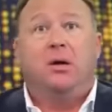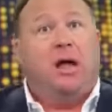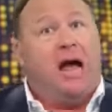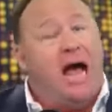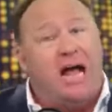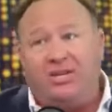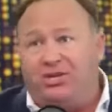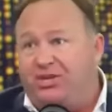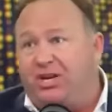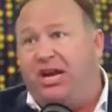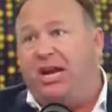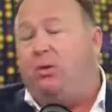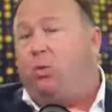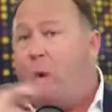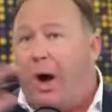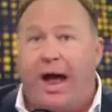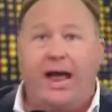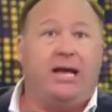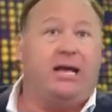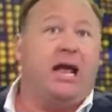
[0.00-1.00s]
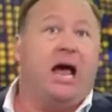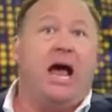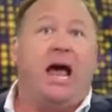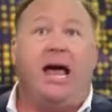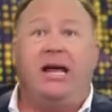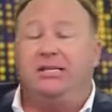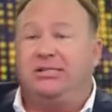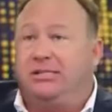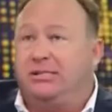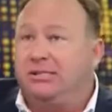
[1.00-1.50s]
I see white
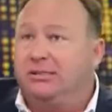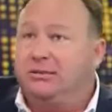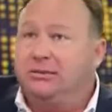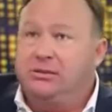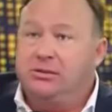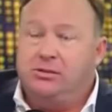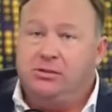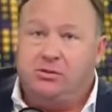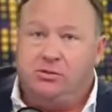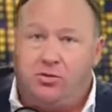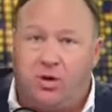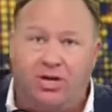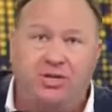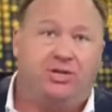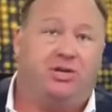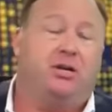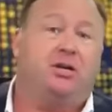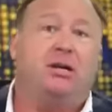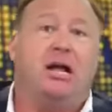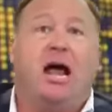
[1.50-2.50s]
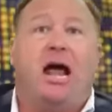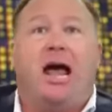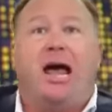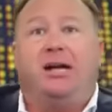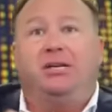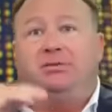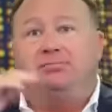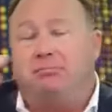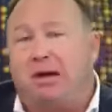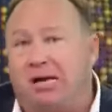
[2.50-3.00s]
guys, Christian
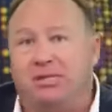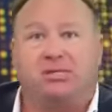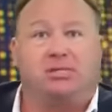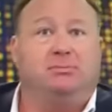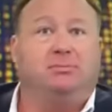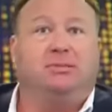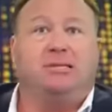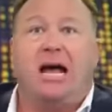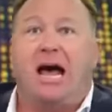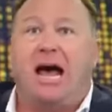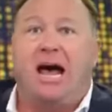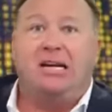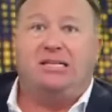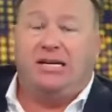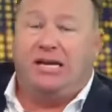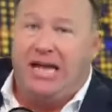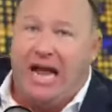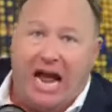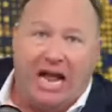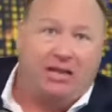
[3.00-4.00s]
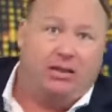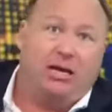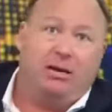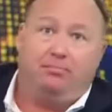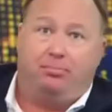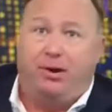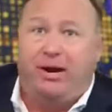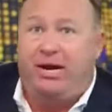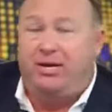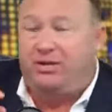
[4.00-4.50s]
guys, Muslim guys, a
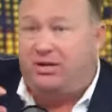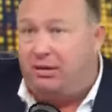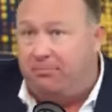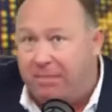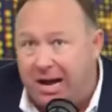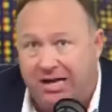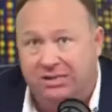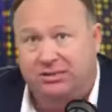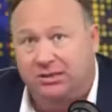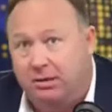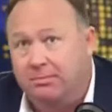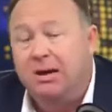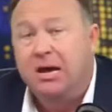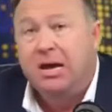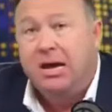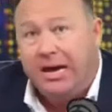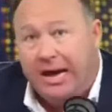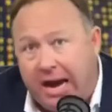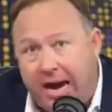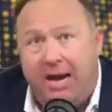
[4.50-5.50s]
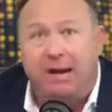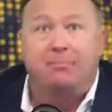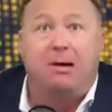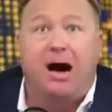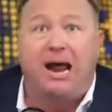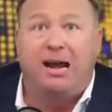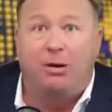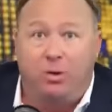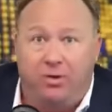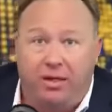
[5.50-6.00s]
Catholic priest, a Muslim,
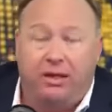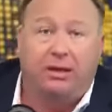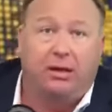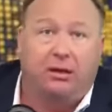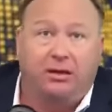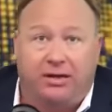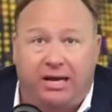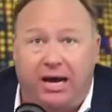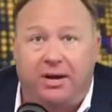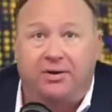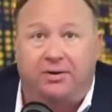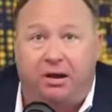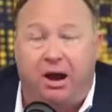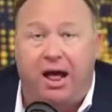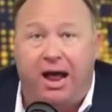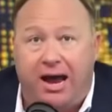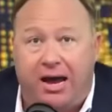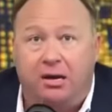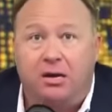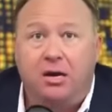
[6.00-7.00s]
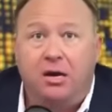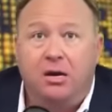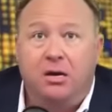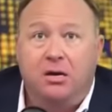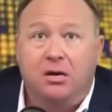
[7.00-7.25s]
anybody with a little kid crying